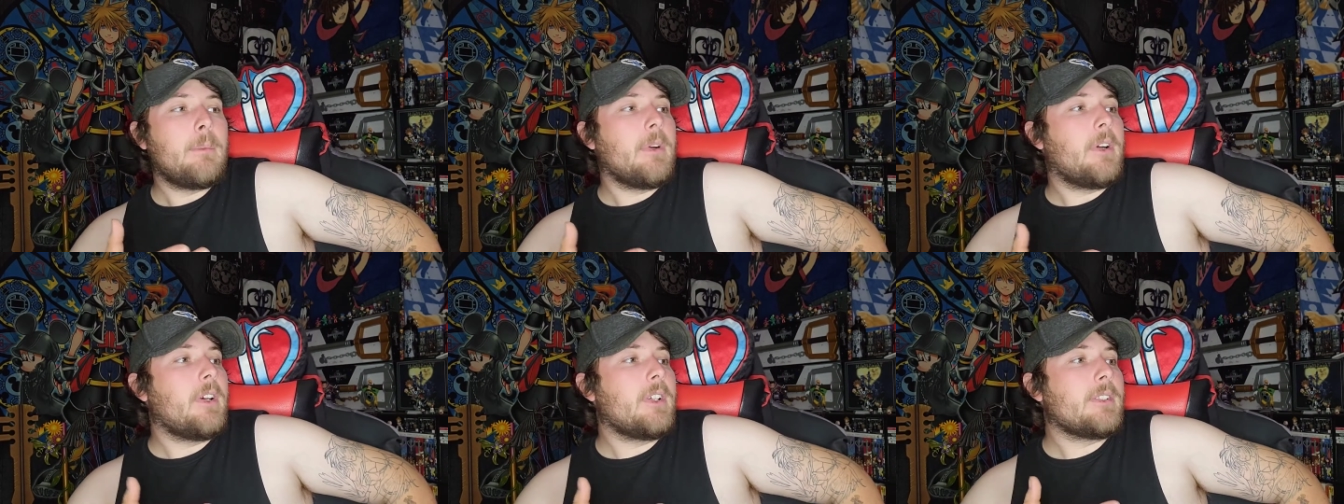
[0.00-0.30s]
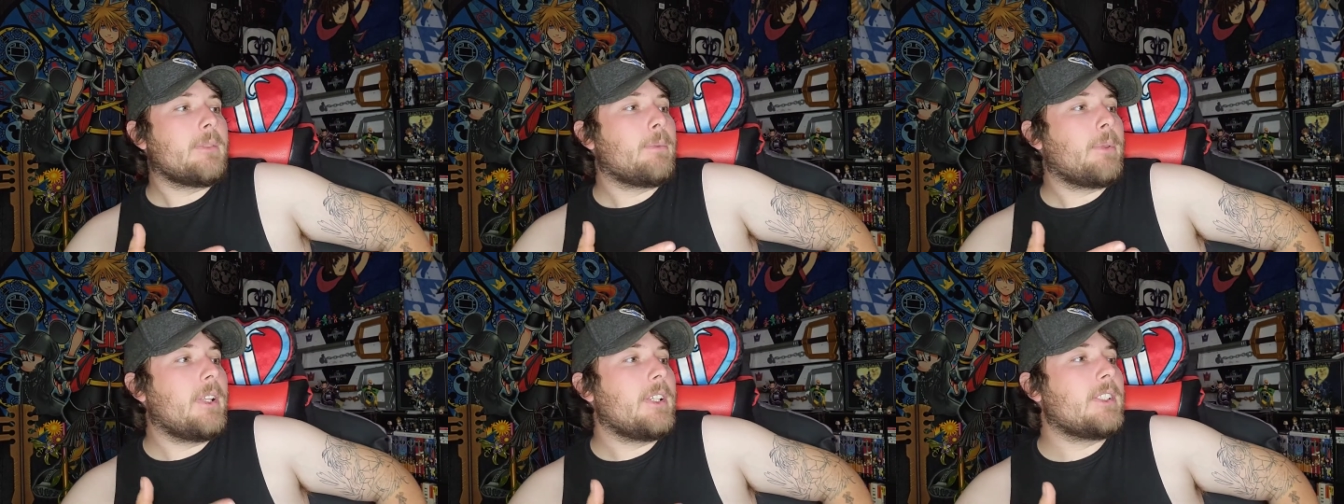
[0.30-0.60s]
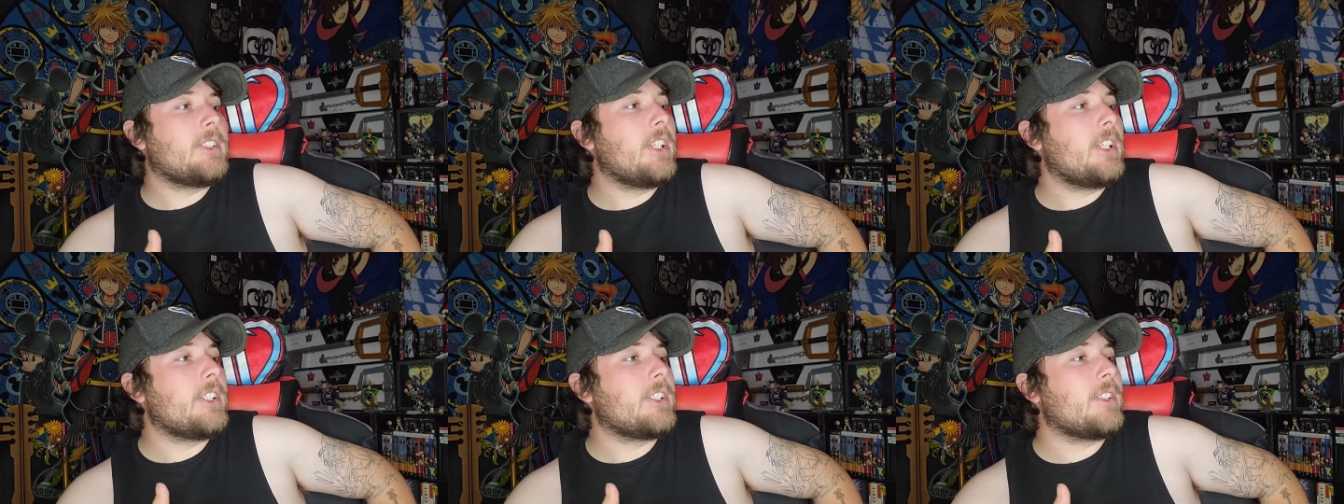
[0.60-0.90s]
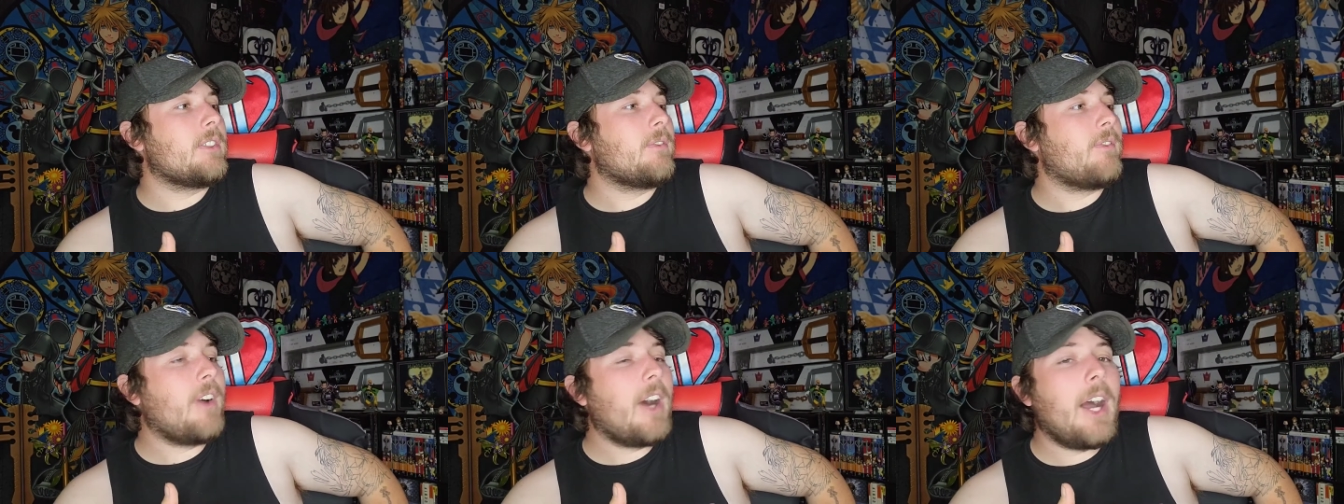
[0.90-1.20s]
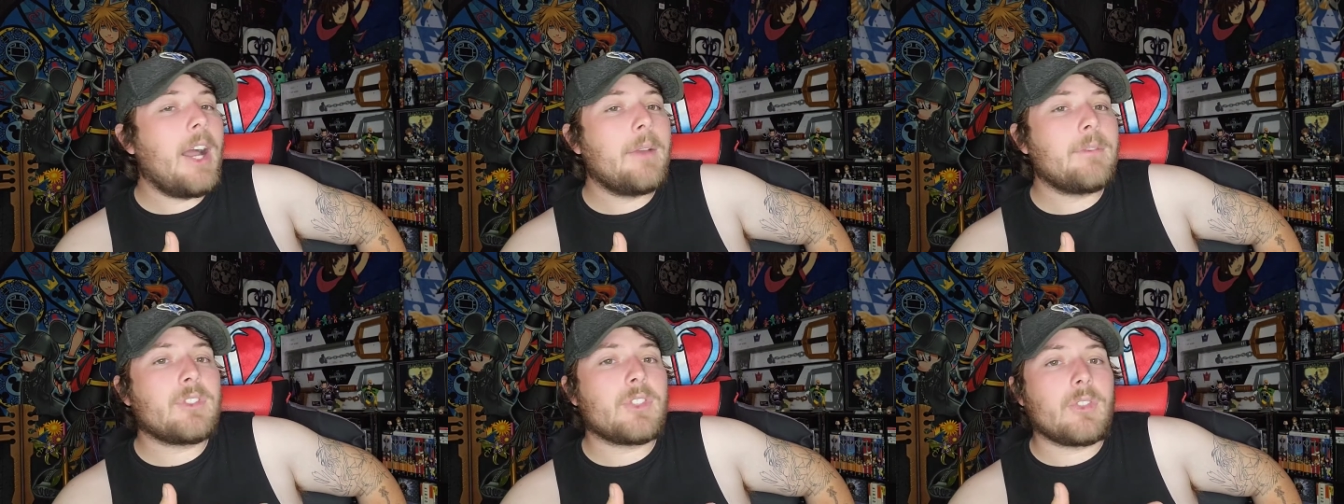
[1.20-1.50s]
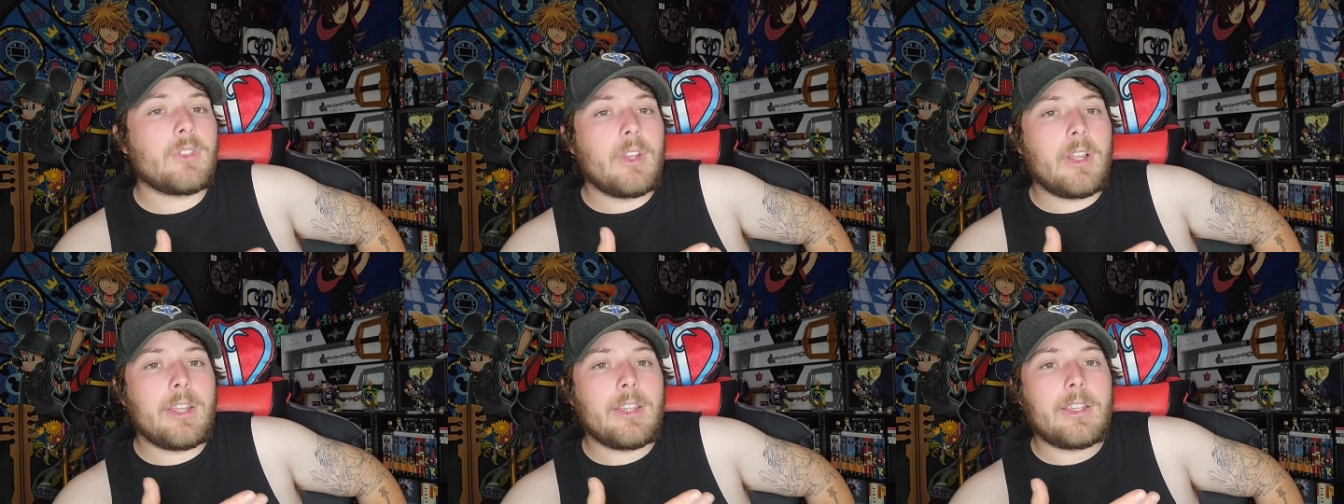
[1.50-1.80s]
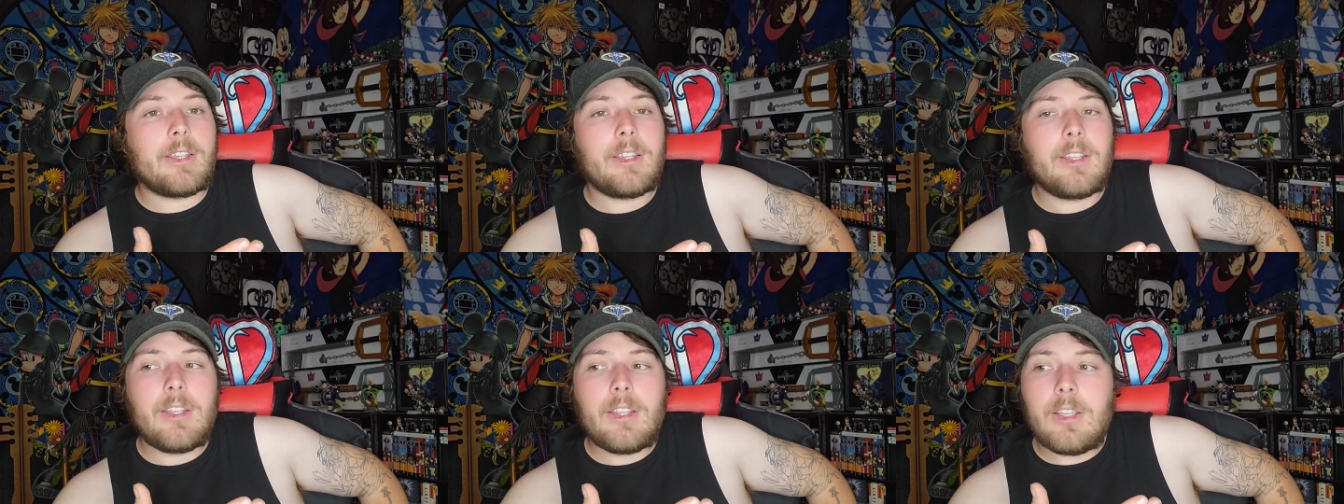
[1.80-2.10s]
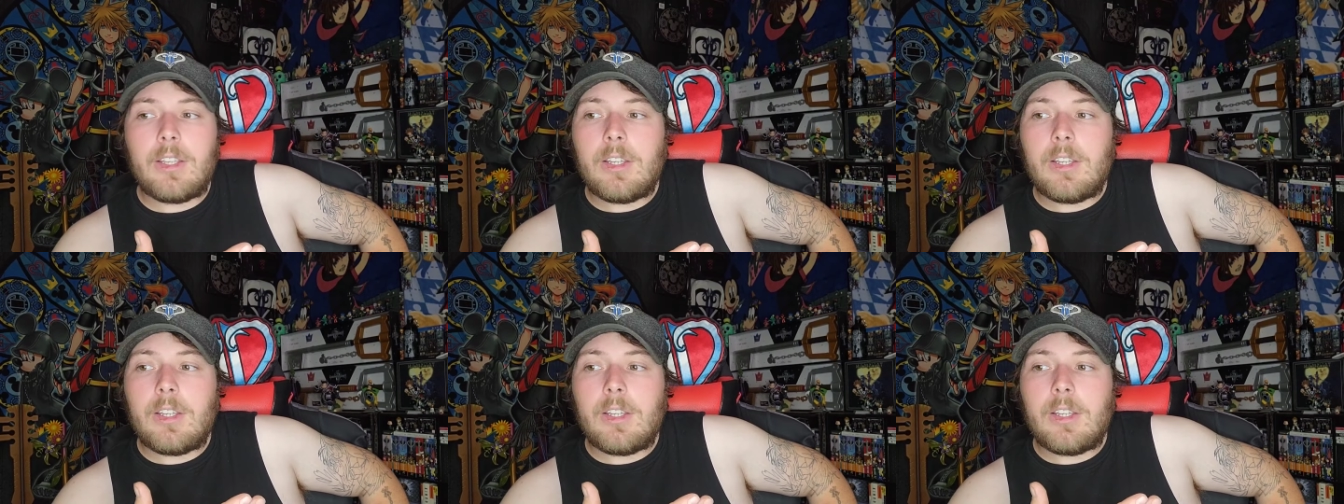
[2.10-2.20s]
because PlayStation 5s are like,